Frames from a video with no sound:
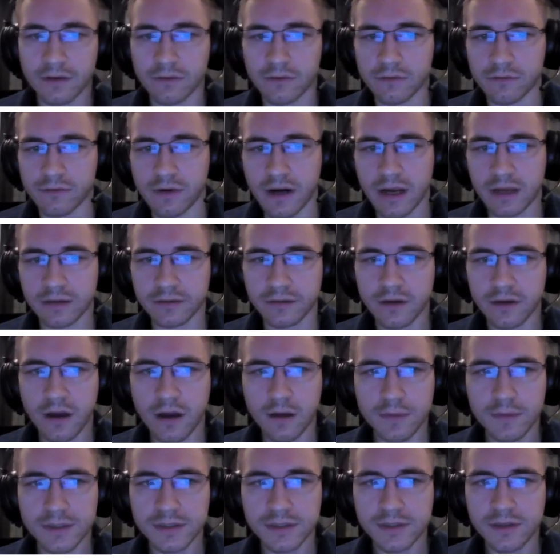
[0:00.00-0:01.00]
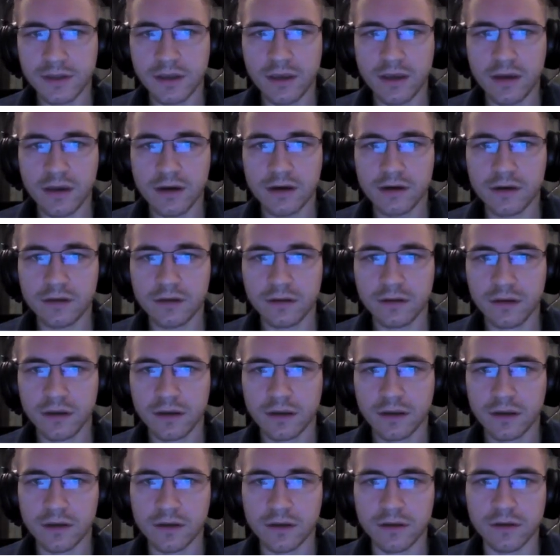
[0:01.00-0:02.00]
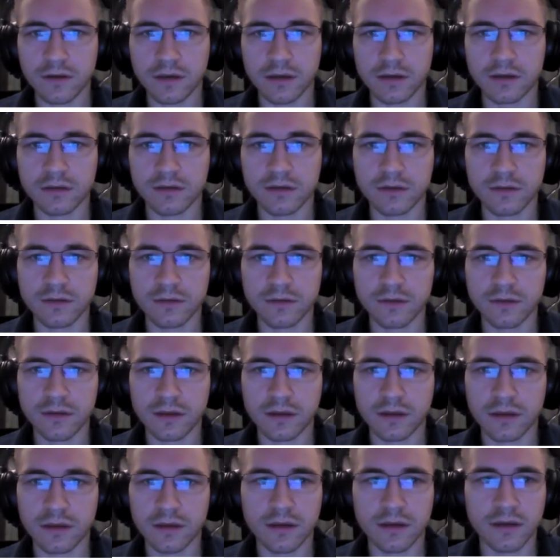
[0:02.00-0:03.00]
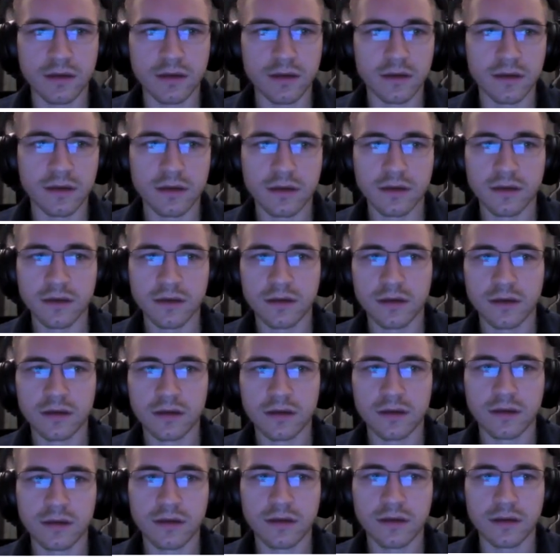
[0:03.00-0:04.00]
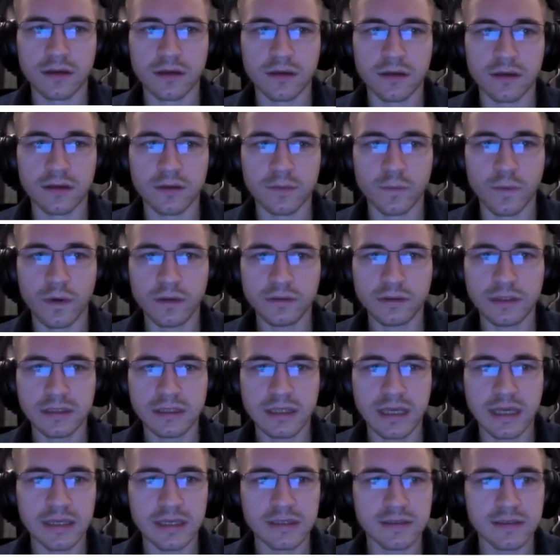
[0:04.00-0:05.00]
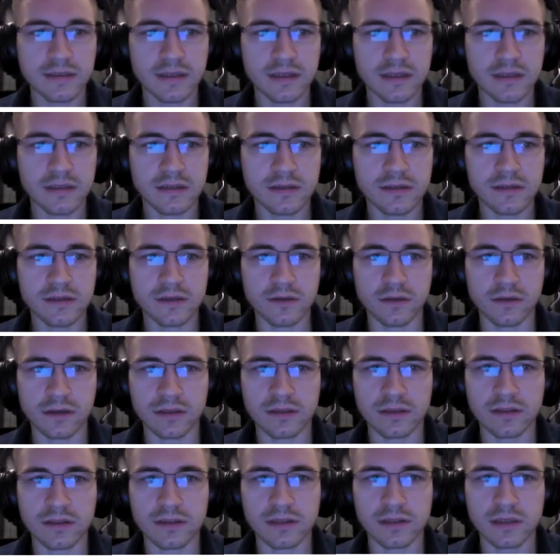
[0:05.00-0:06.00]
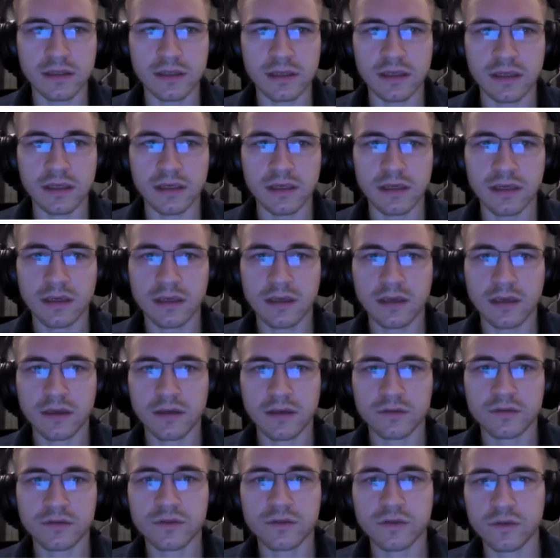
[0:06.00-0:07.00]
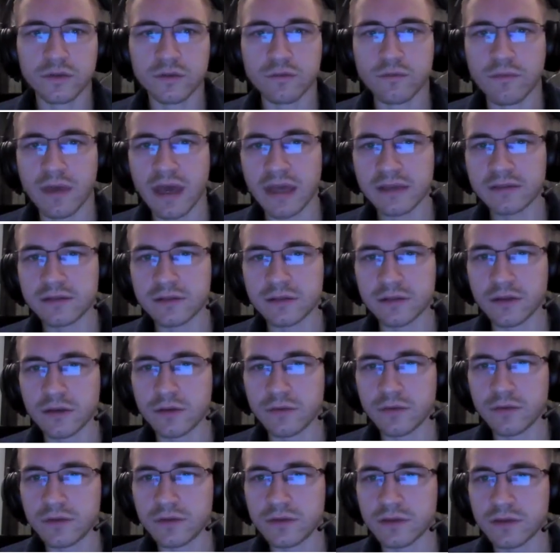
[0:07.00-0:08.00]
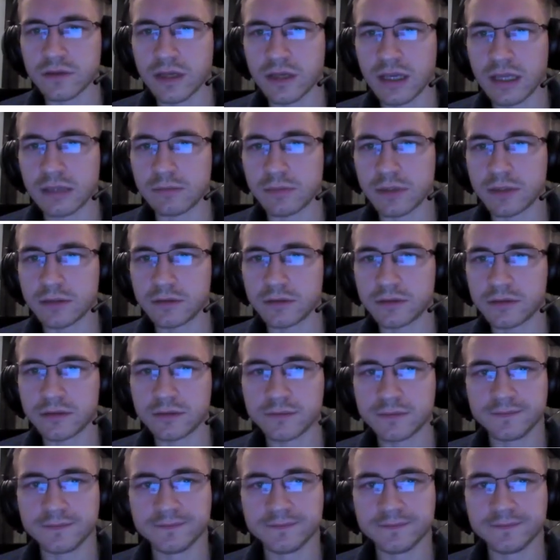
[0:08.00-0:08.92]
run commands here. You can do the wallet testings. You can see 2 master nodes enabled